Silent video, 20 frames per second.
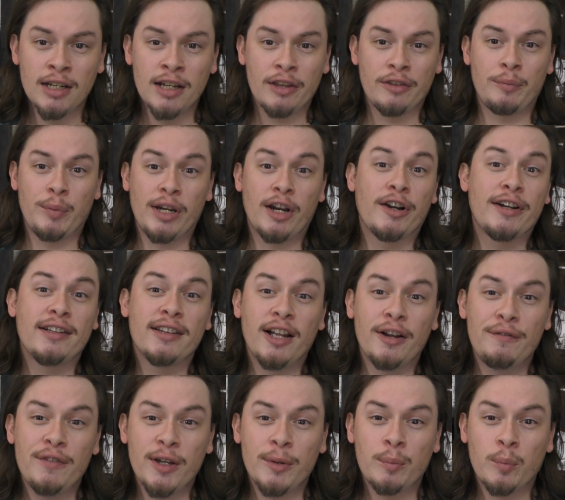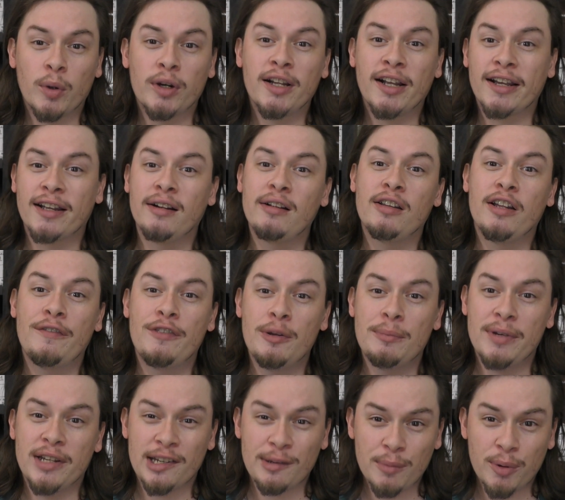We already love them. We're not going to love
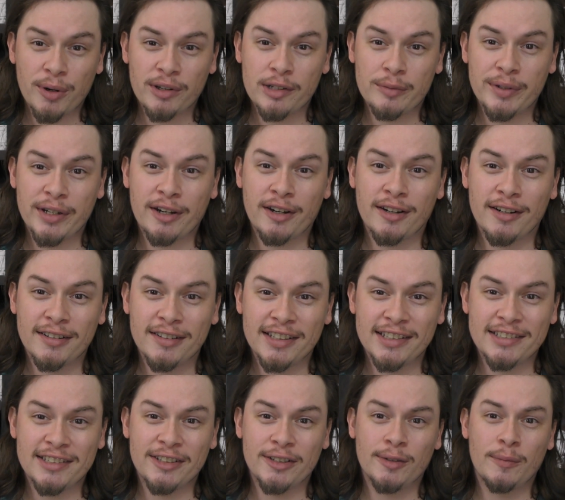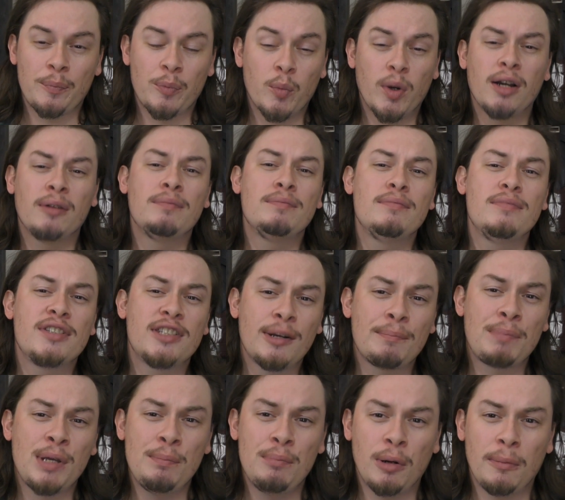them any more than we currently do. Well,
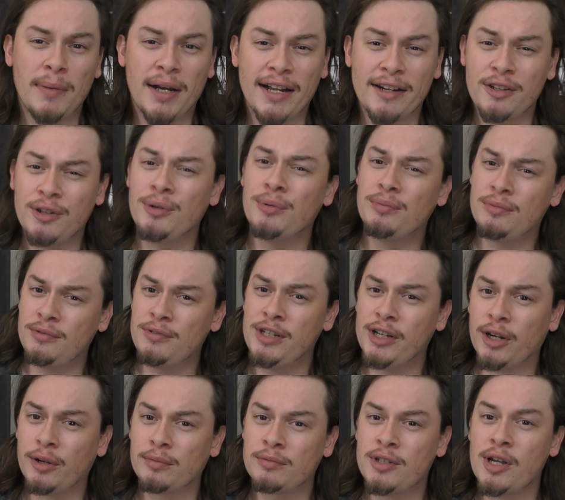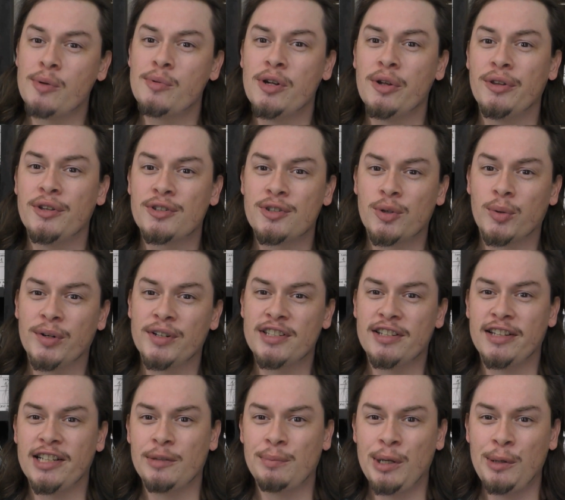some people might who, don't know the stories of
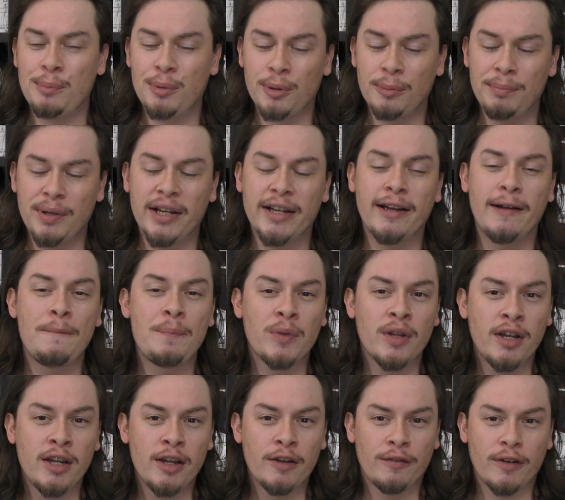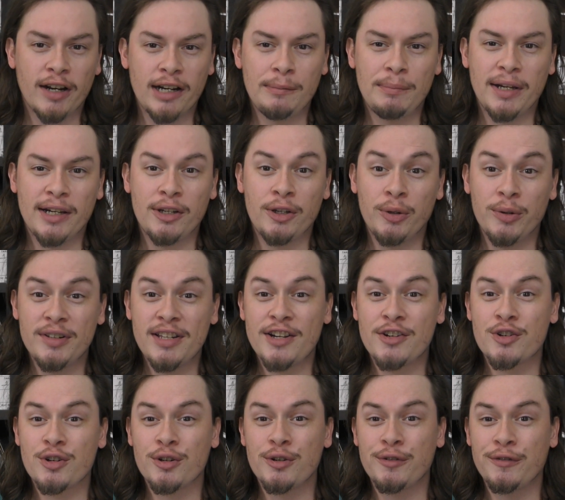these people, but for anybody who is a
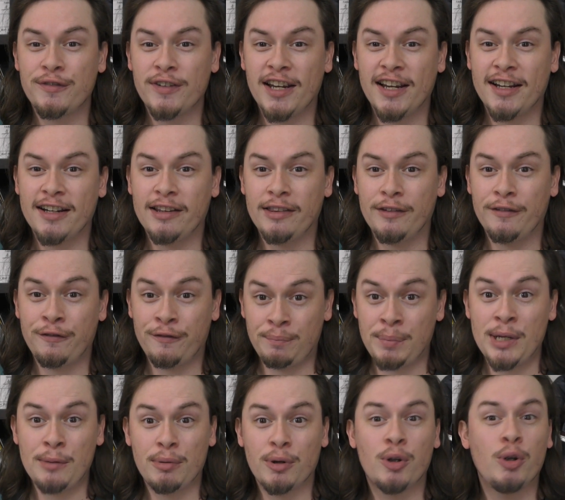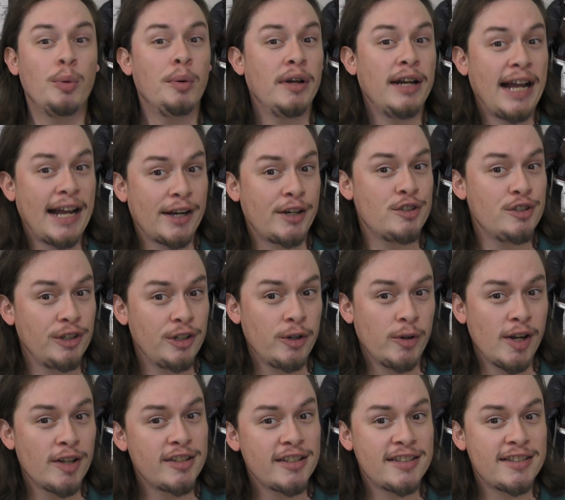true fan and the people who would actually go
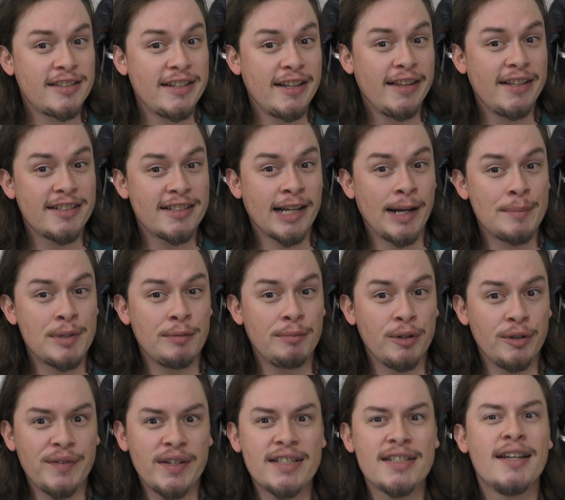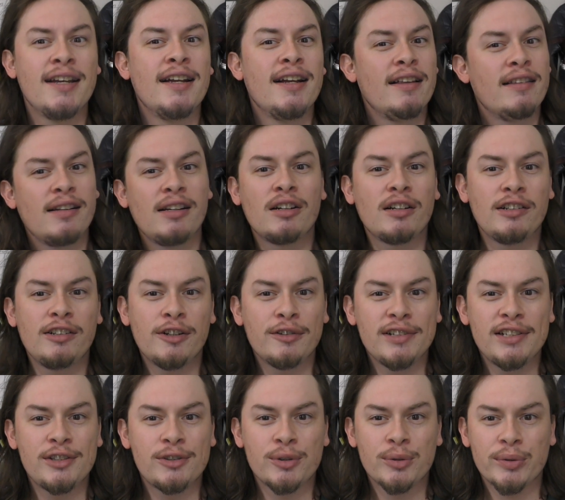out to see these types of movies, they already know
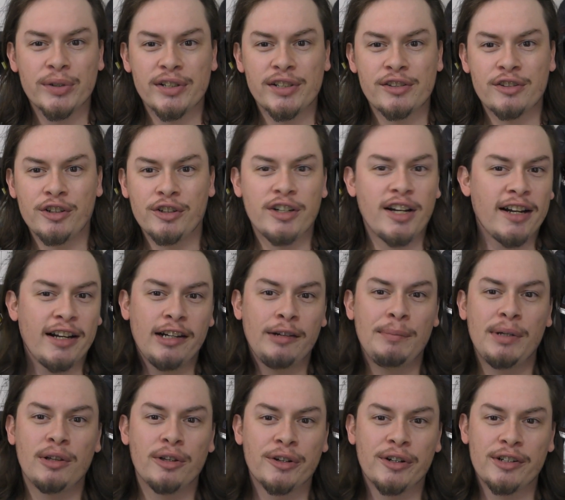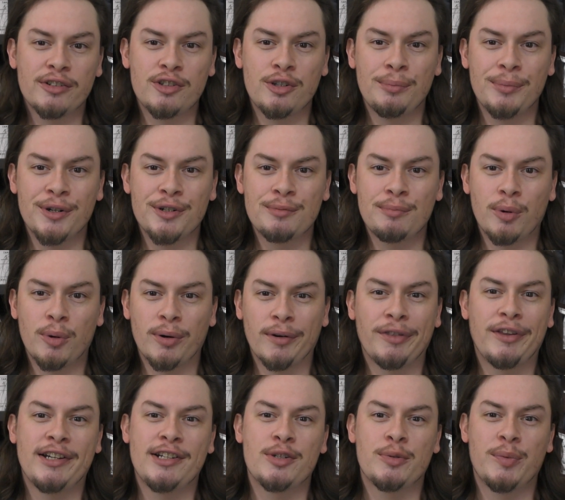these stories. They're not going to be learning too much more.
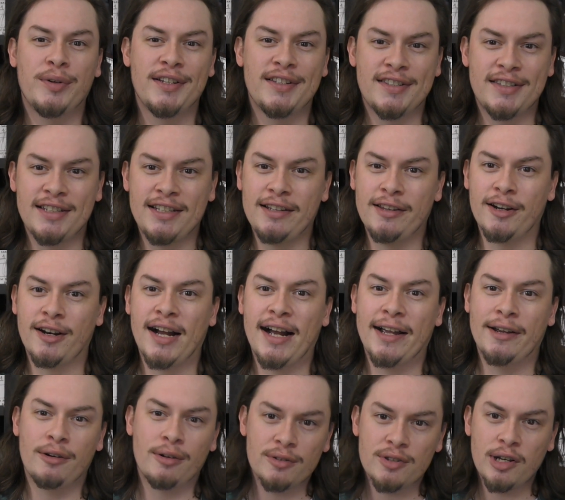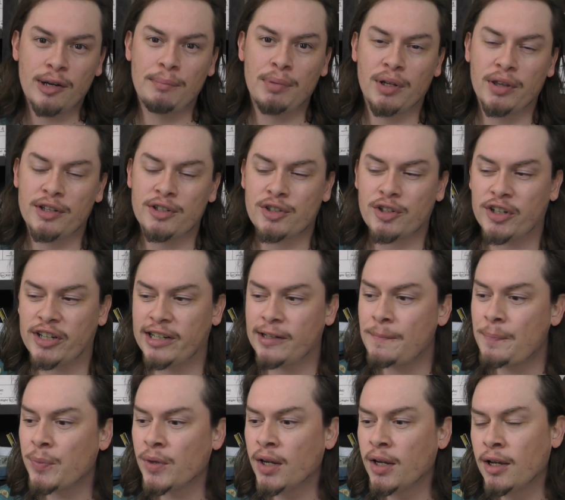They just want to see their idols up on the
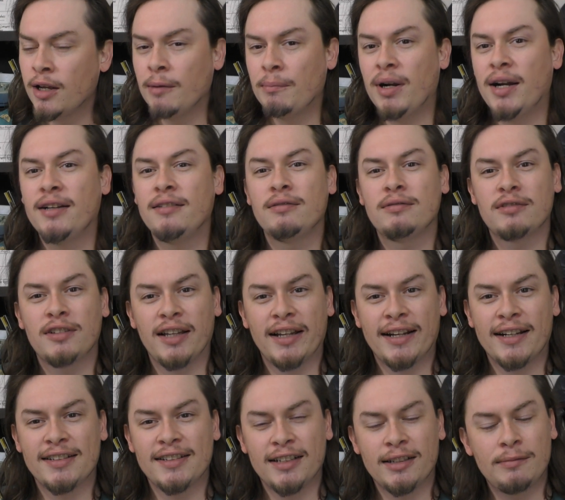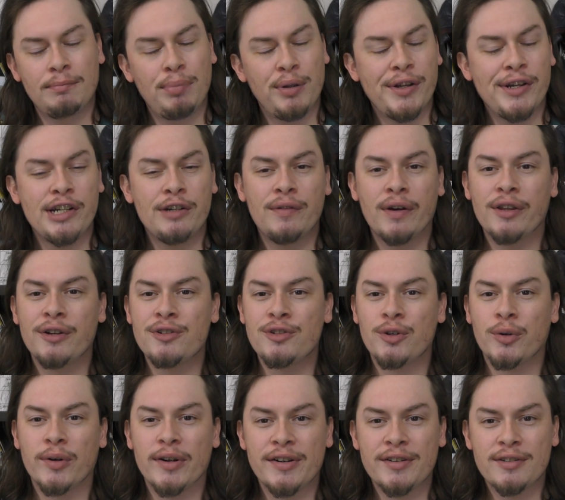screen. But like I said, plenty of other
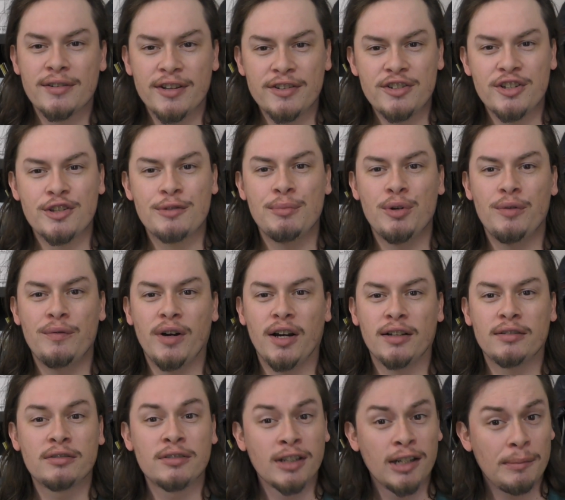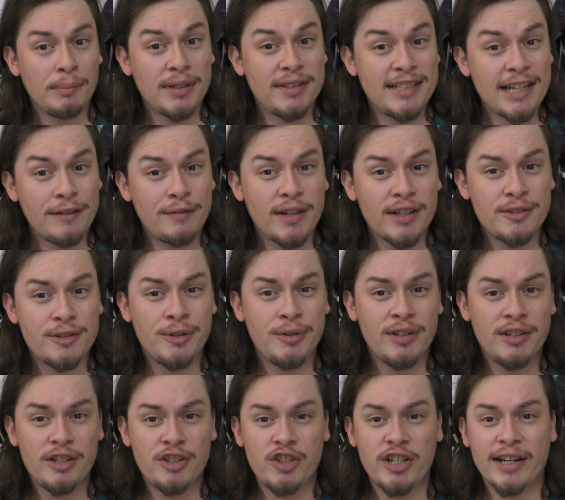stories. Let's just move on. But definitely tune in
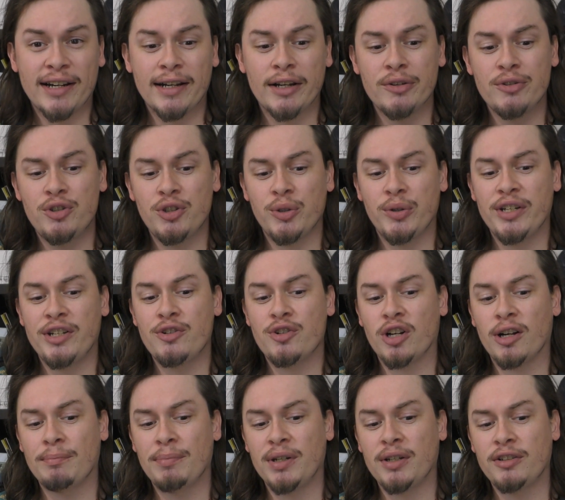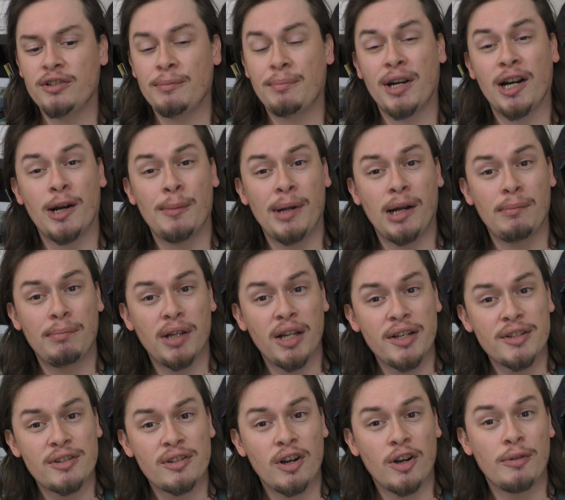to check out Judy dropping to Paramount
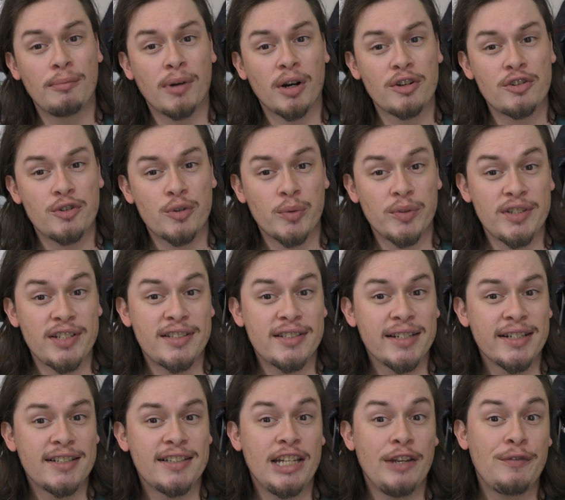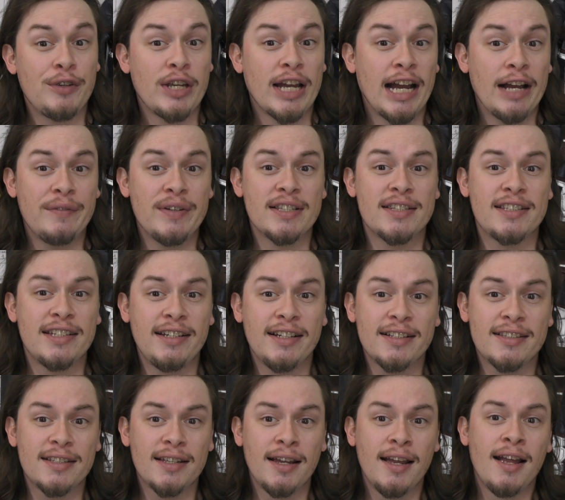Plus on March 26th if you haven't seen
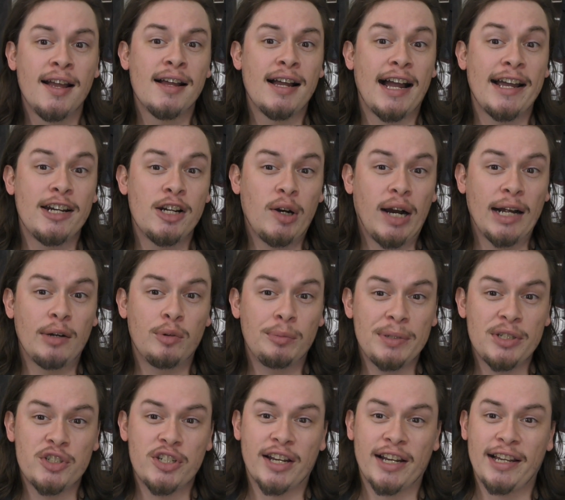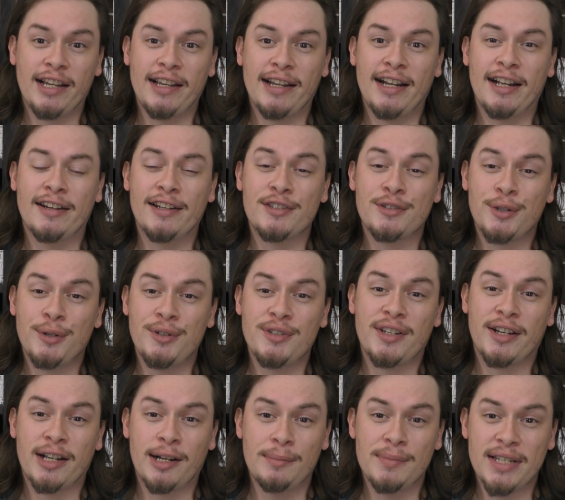it. I know I will be checking it out as soon as
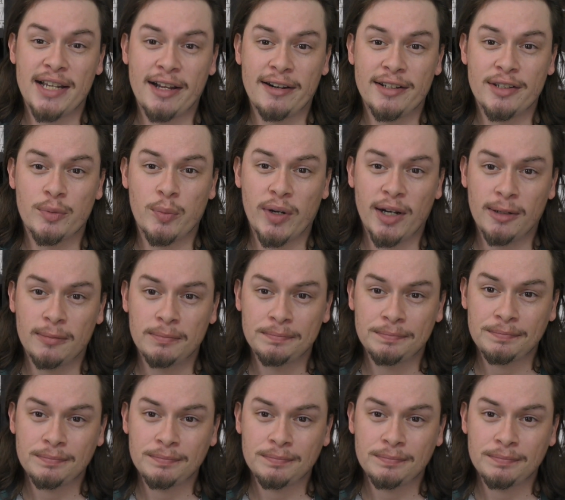it comes out as well.